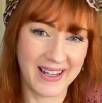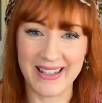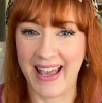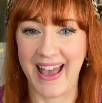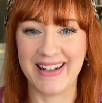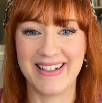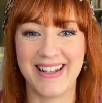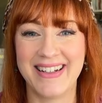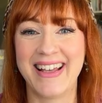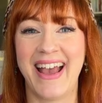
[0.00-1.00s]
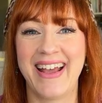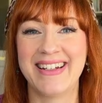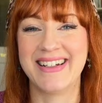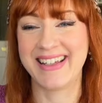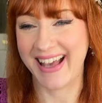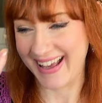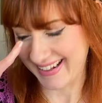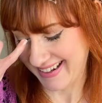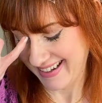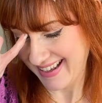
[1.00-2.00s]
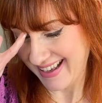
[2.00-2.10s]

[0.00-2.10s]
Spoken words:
again and again and again.